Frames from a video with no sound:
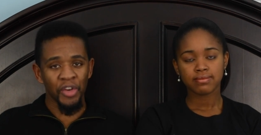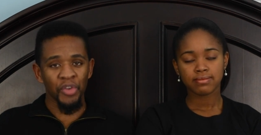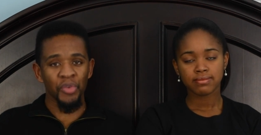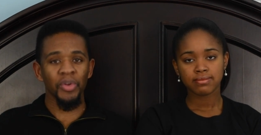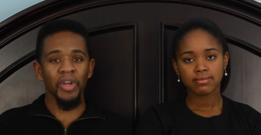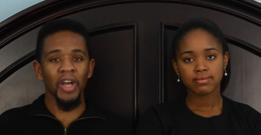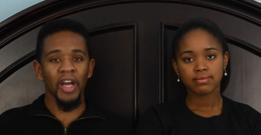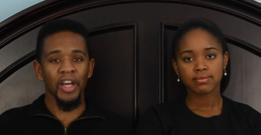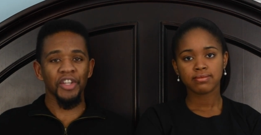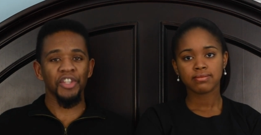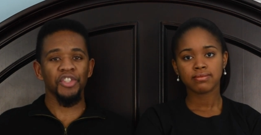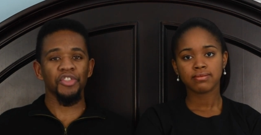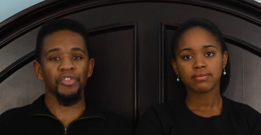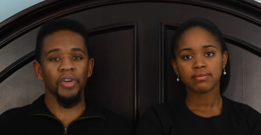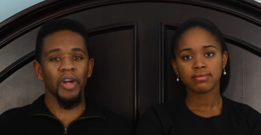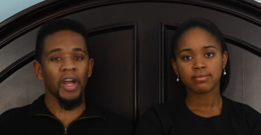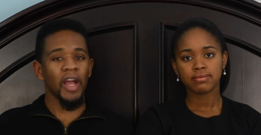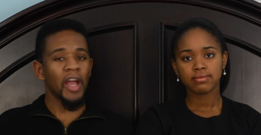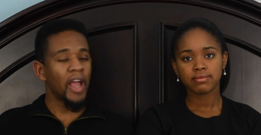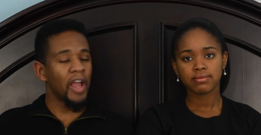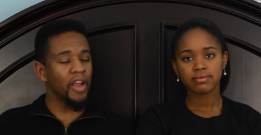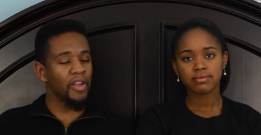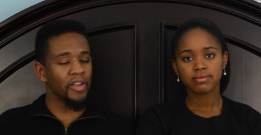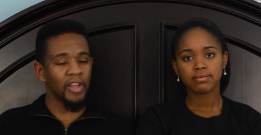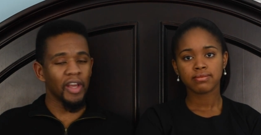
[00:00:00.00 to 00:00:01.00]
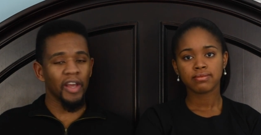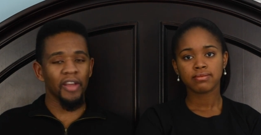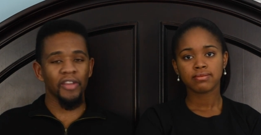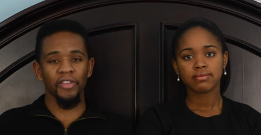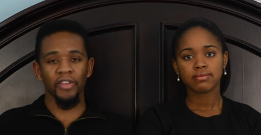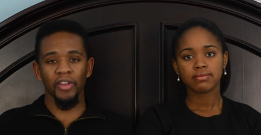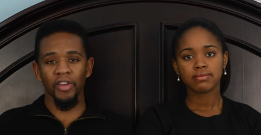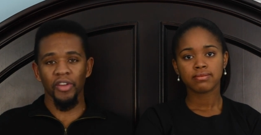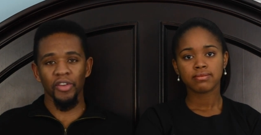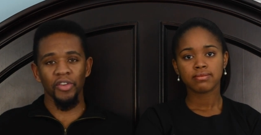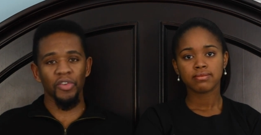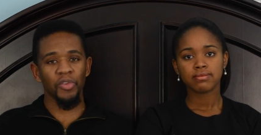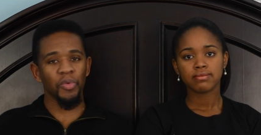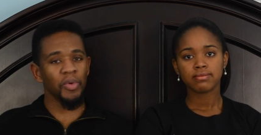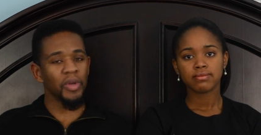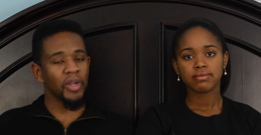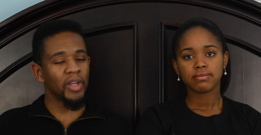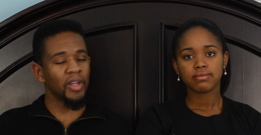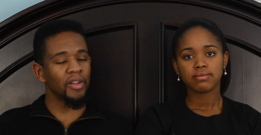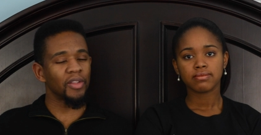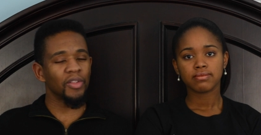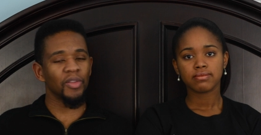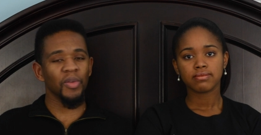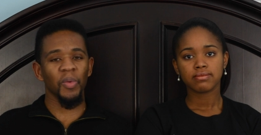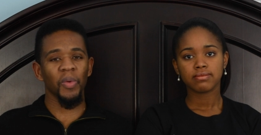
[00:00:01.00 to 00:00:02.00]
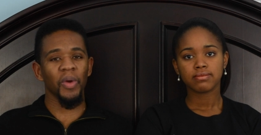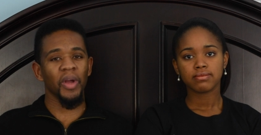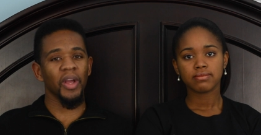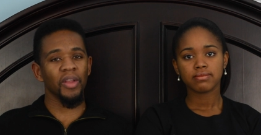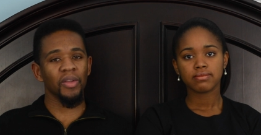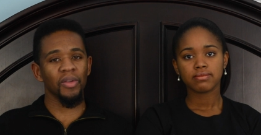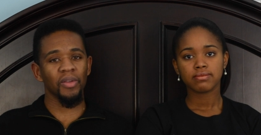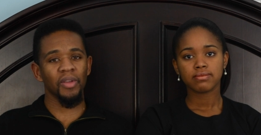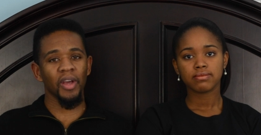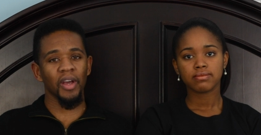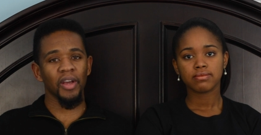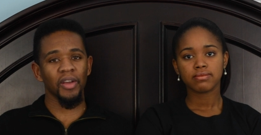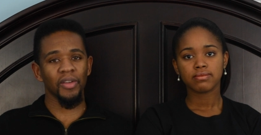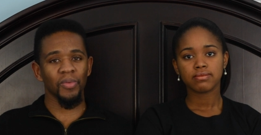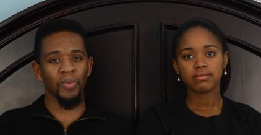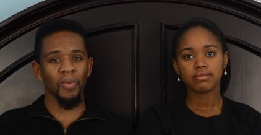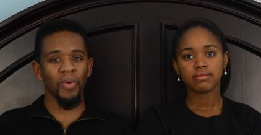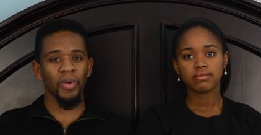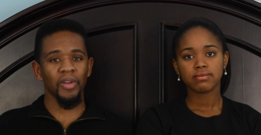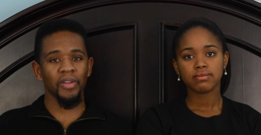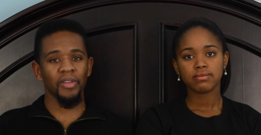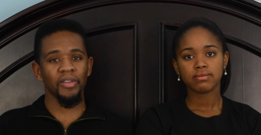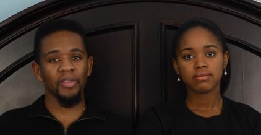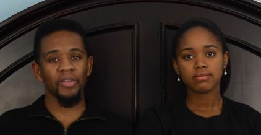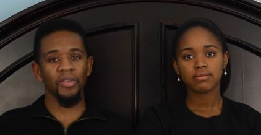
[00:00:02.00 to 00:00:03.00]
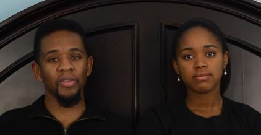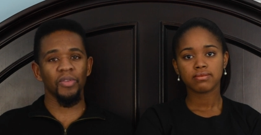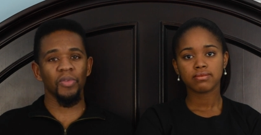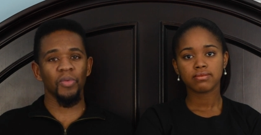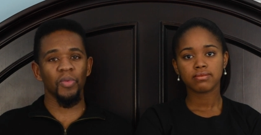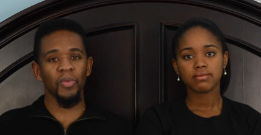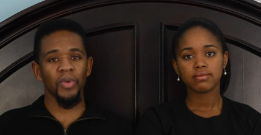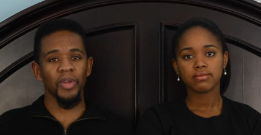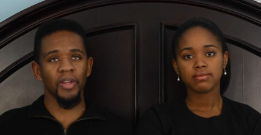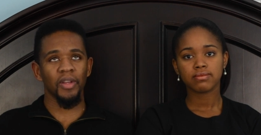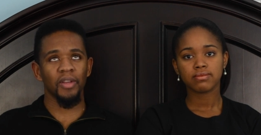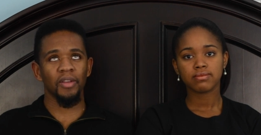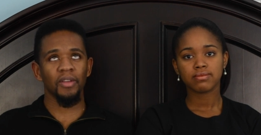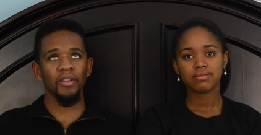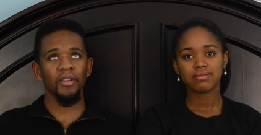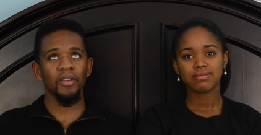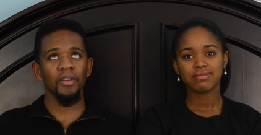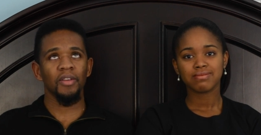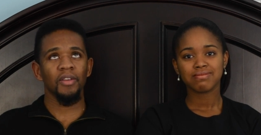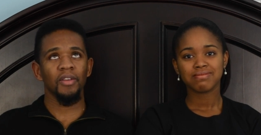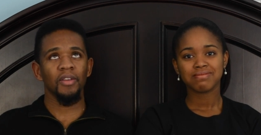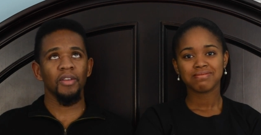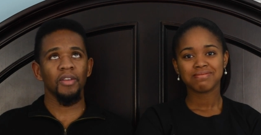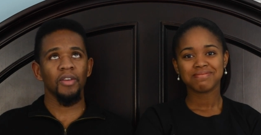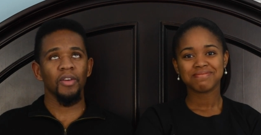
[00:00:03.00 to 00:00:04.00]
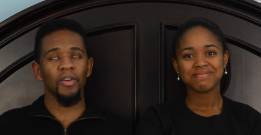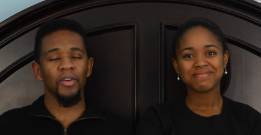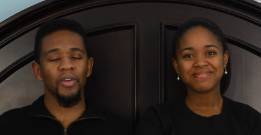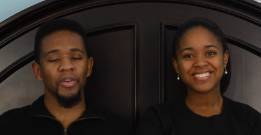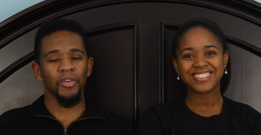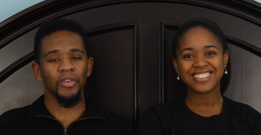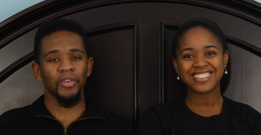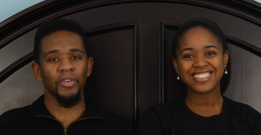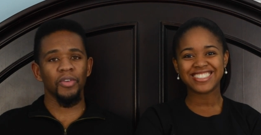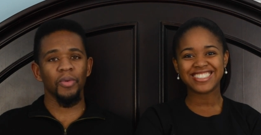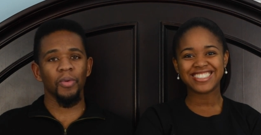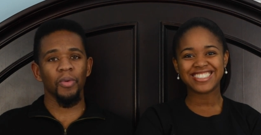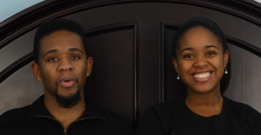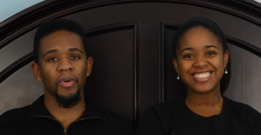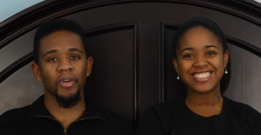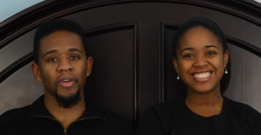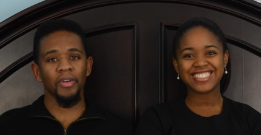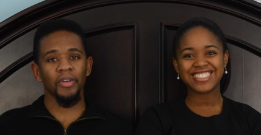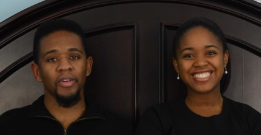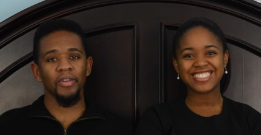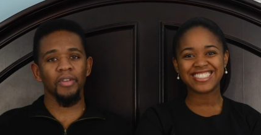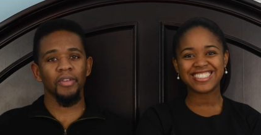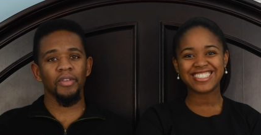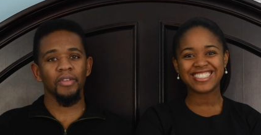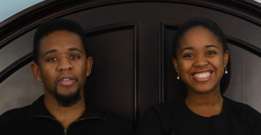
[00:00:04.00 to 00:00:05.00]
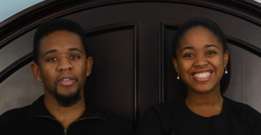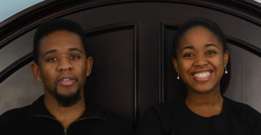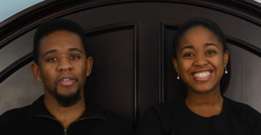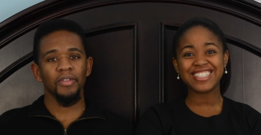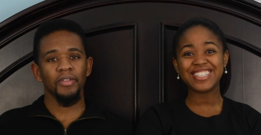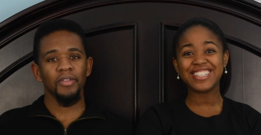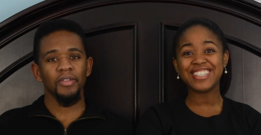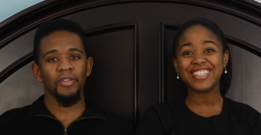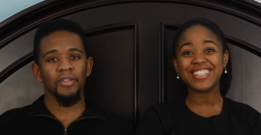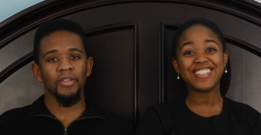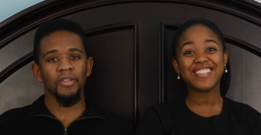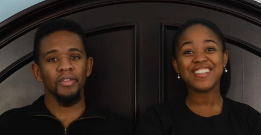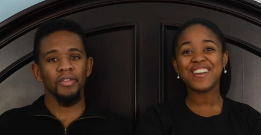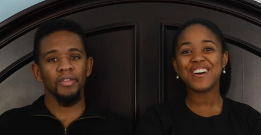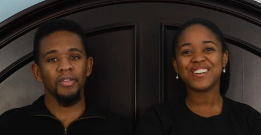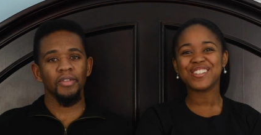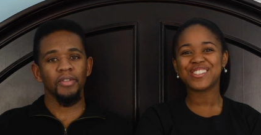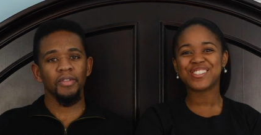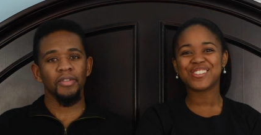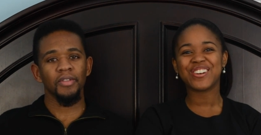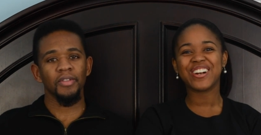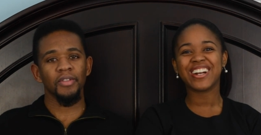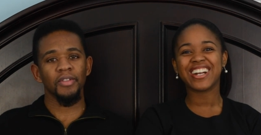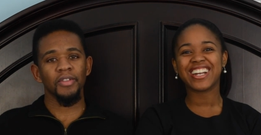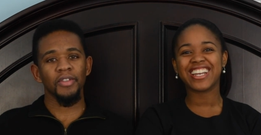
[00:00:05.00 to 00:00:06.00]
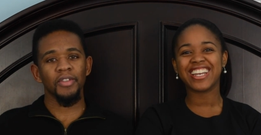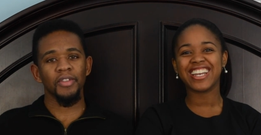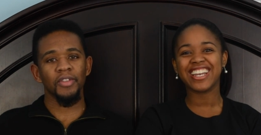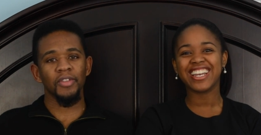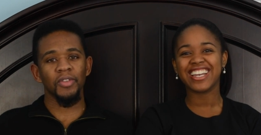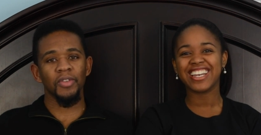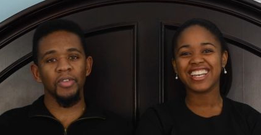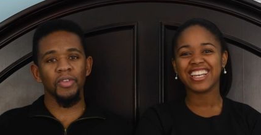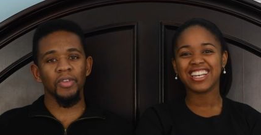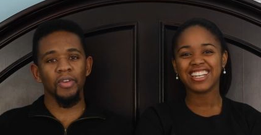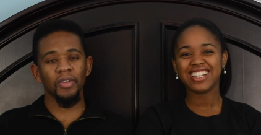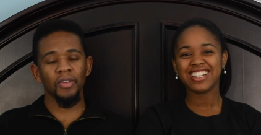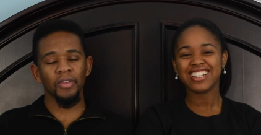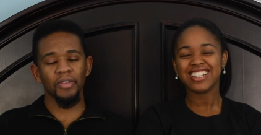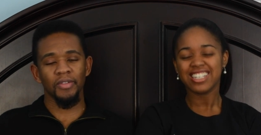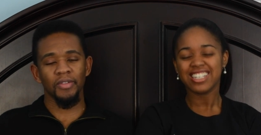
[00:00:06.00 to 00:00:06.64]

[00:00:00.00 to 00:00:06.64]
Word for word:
Speaker 1: you guys try it, and you guys can tweak it the way you guys want it to tweak or twerk. No
Speaker 2: twerking!